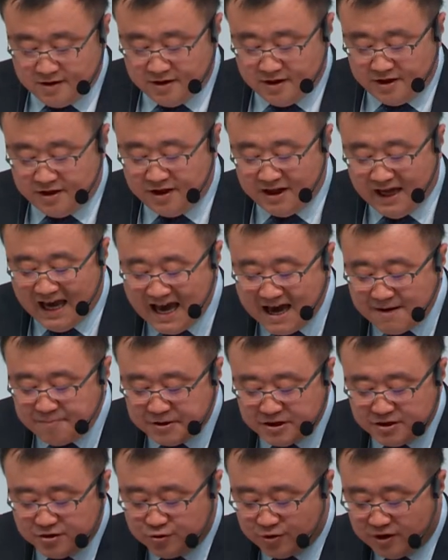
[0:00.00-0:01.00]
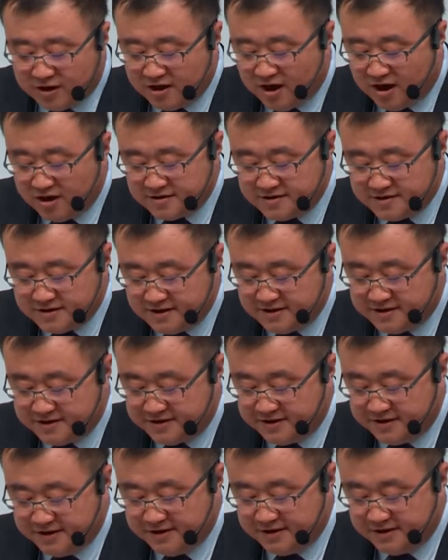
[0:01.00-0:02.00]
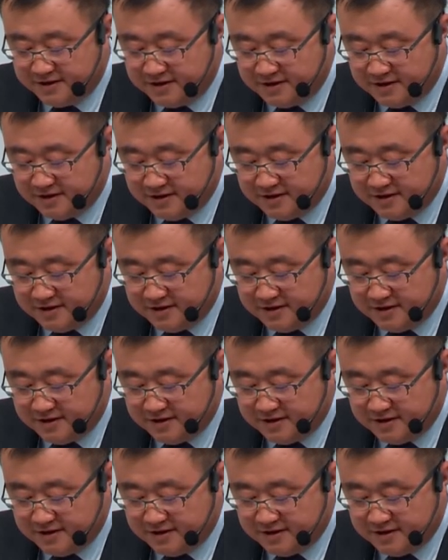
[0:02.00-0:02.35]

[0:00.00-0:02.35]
He happened to announce this in